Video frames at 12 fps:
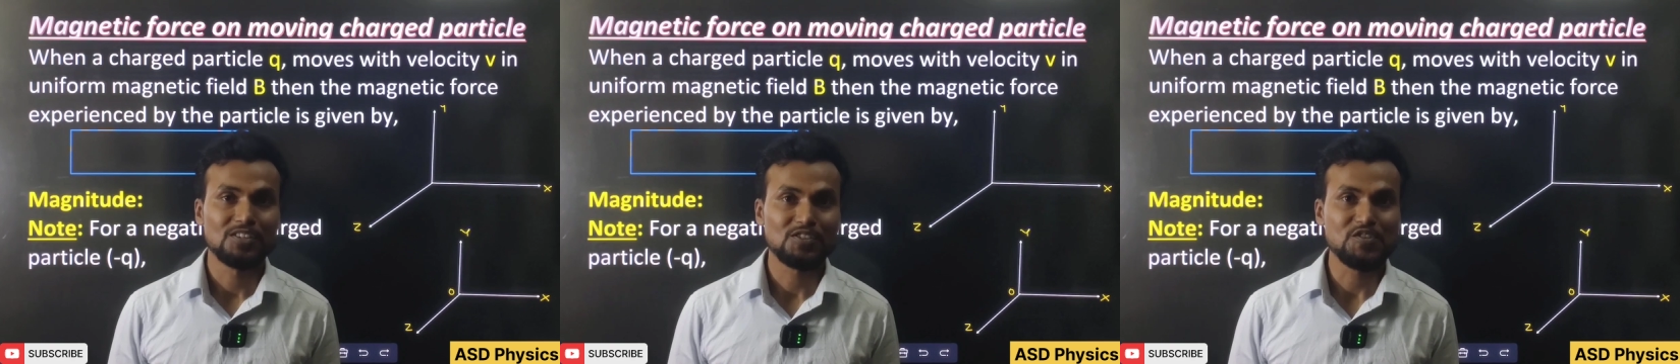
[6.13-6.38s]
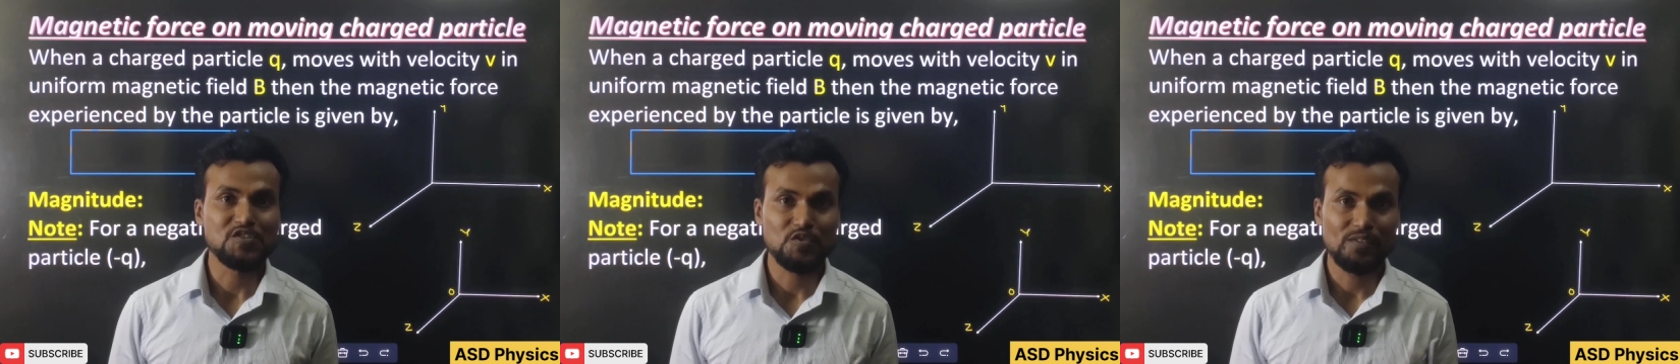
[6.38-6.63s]

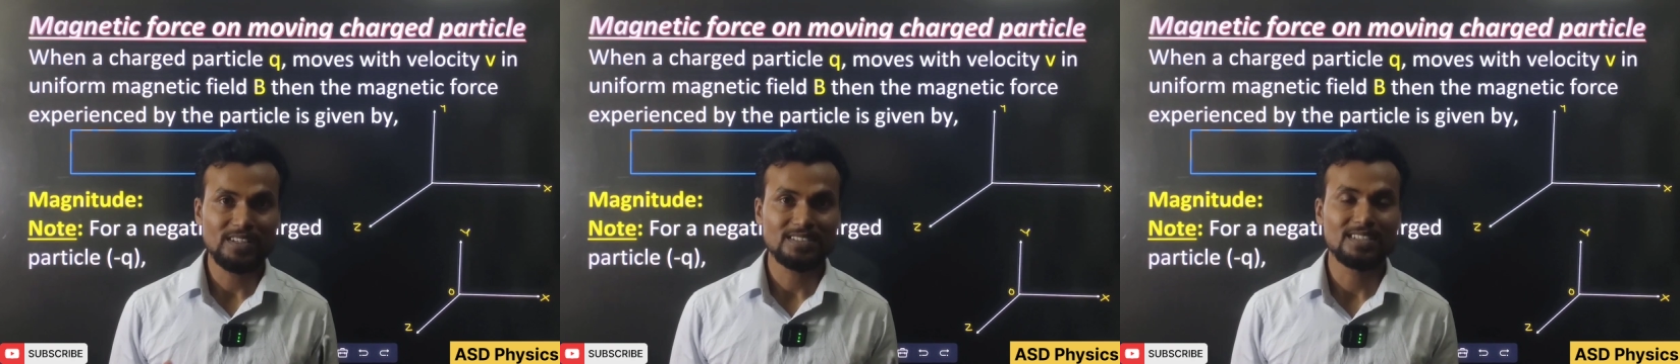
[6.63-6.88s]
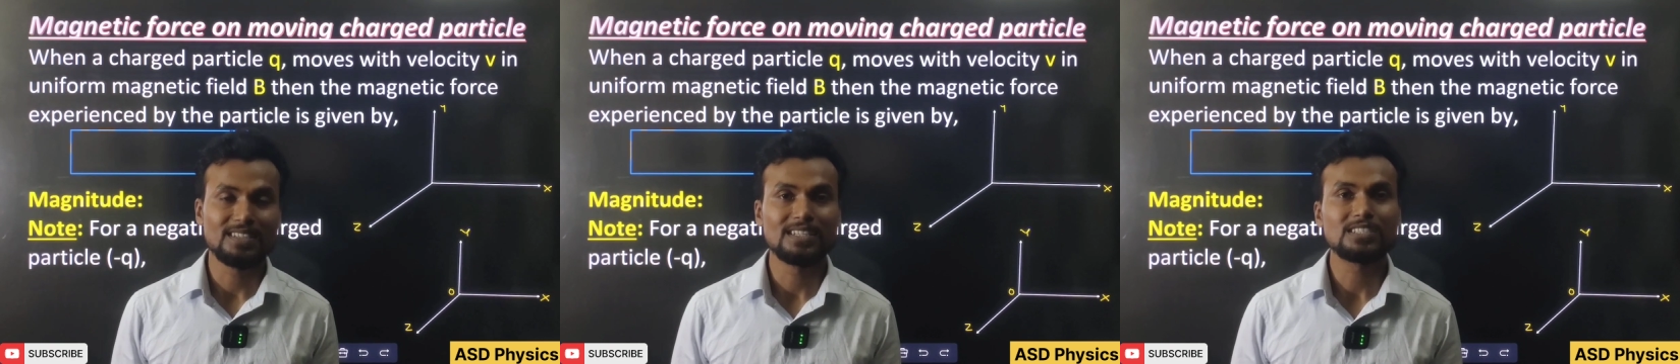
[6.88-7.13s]
So students,
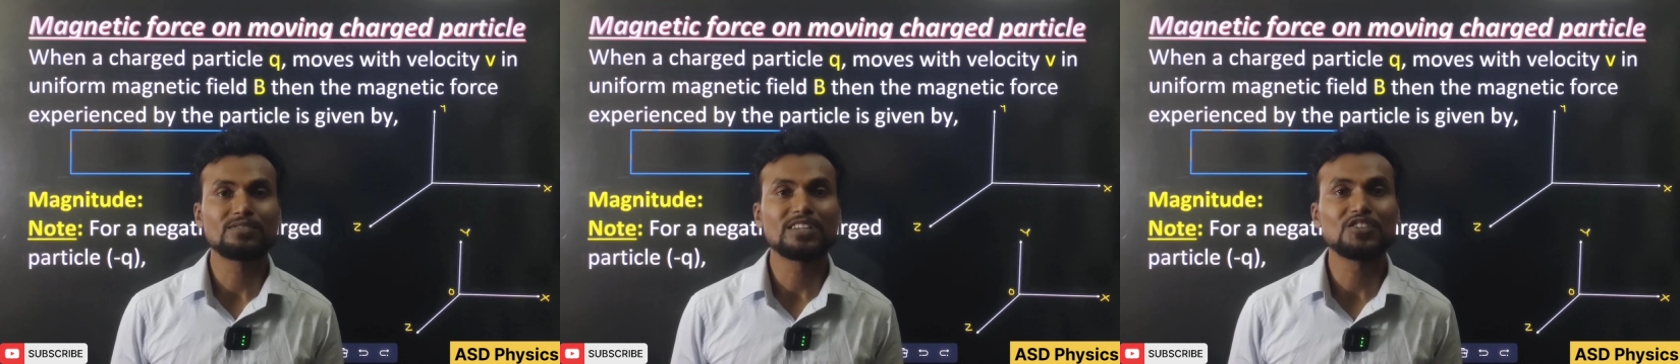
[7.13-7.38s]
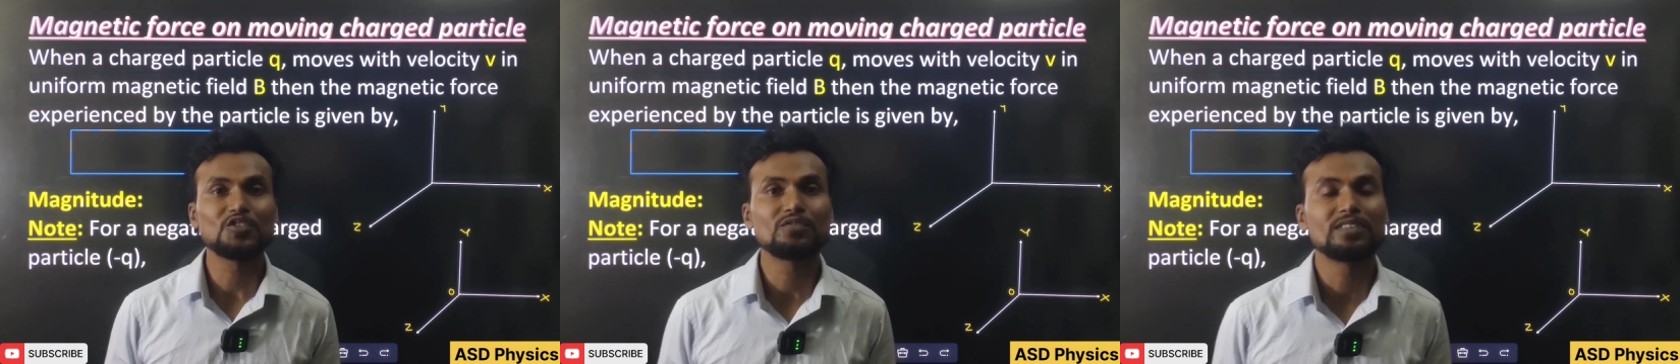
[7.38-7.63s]
in this
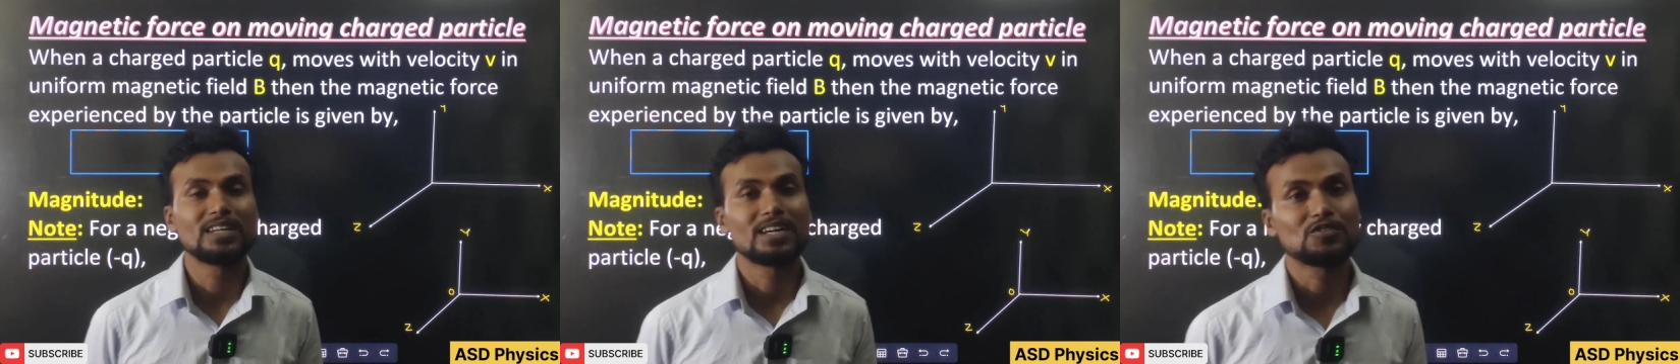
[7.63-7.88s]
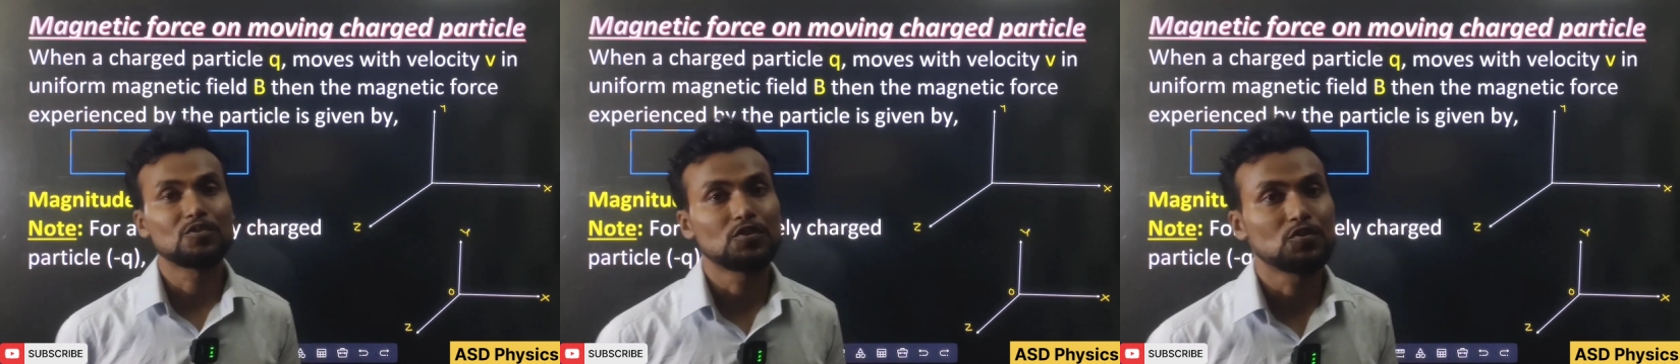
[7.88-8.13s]
video we are
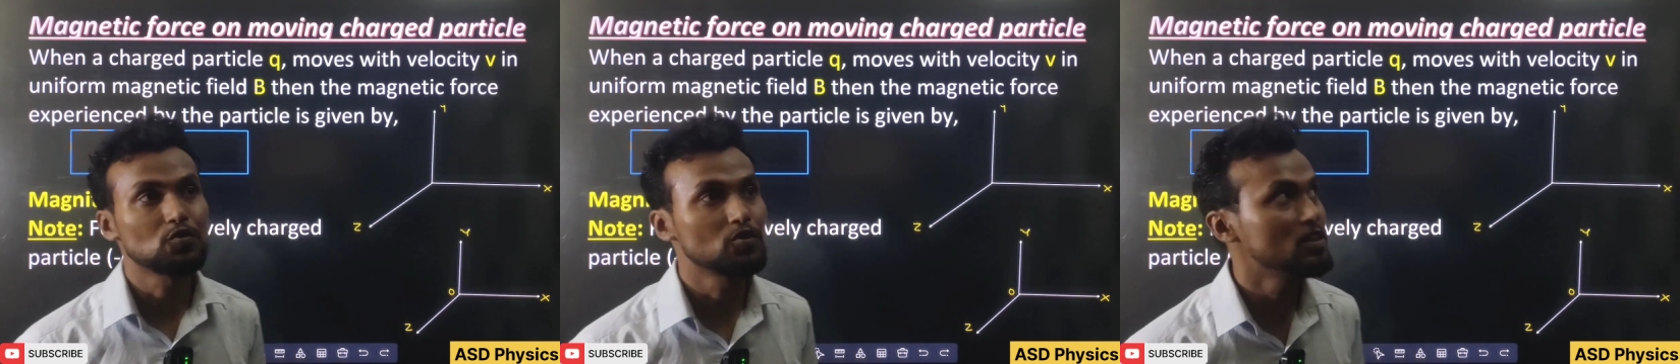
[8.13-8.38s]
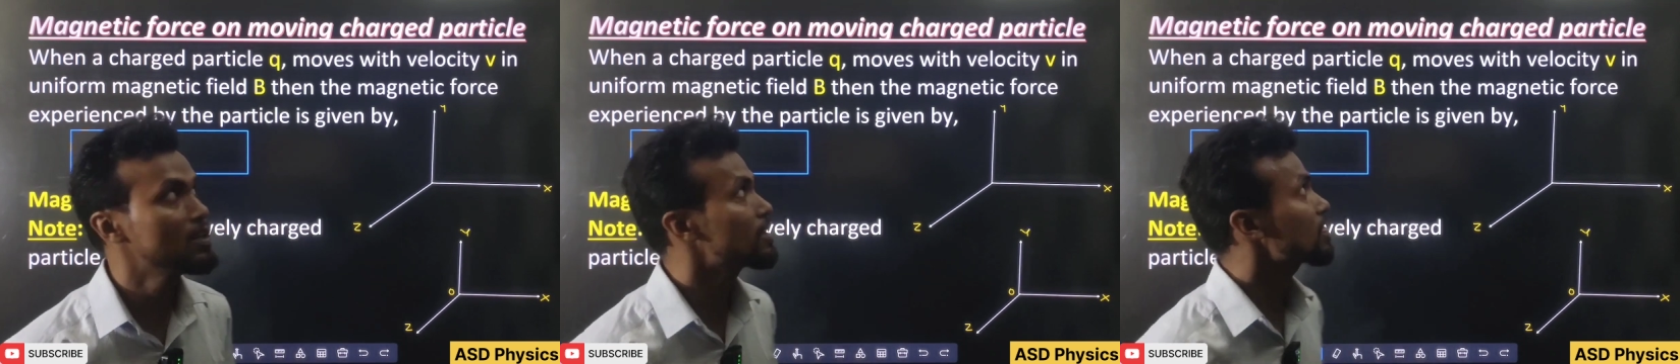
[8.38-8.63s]
going to
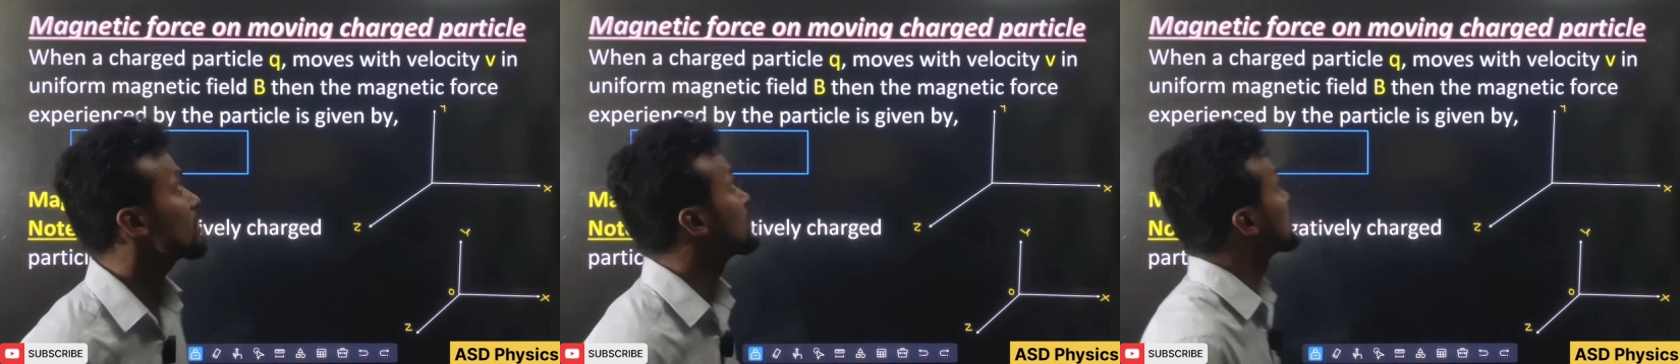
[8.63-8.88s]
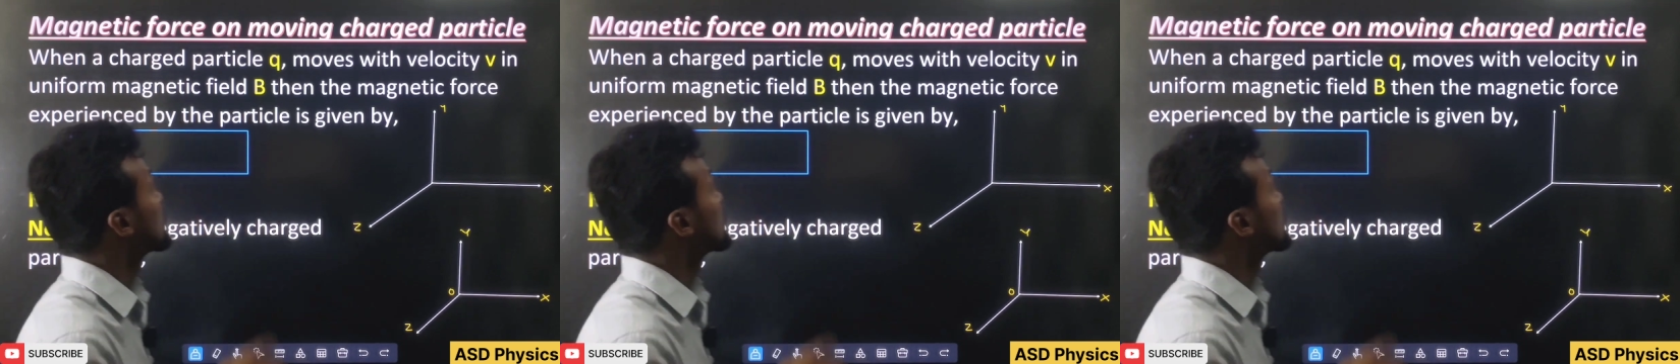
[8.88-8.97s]
learn